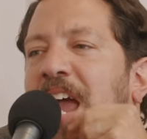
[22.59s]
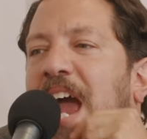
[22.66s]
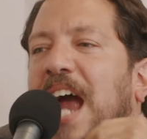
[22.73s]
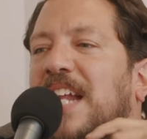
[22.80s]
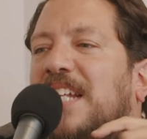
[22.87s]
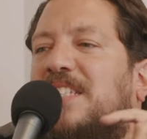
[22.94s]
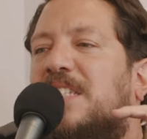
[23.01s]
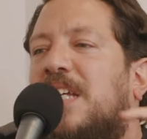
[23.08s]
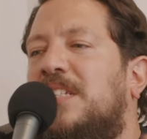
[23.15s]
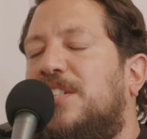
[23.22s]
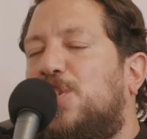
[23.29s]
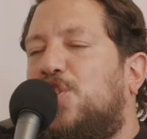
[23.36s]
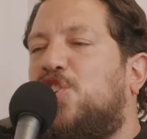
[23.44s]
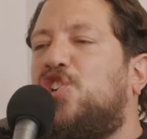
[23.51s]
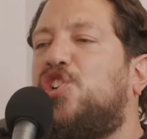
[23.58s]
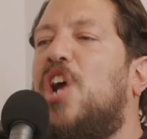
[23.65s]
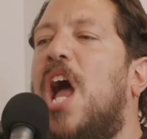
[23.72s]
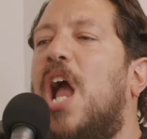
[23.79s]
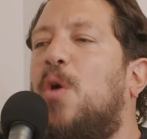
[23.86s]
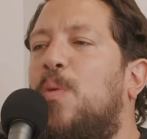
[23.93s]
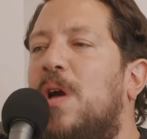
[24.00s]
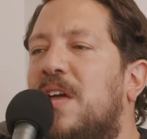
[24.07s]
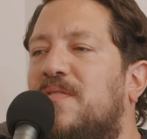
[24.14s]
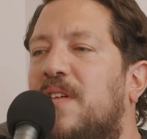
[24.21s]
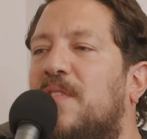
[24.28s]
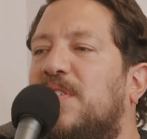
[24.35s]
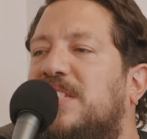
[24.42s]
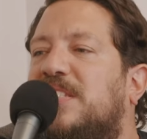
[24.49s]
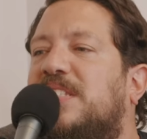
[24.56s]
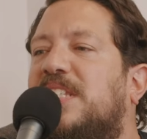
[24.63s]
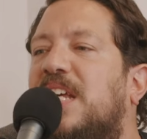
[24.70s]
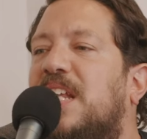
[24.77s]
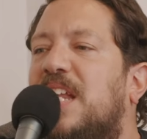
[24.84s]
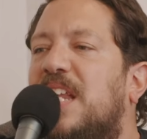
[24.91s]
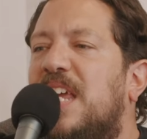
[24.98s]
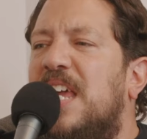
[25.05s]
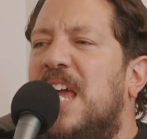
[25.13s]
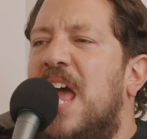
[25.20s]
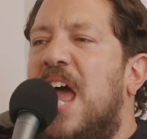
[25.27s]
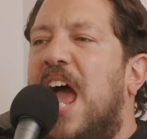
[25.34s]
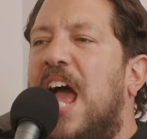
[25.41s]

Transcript: and it sends a shockwave of acidity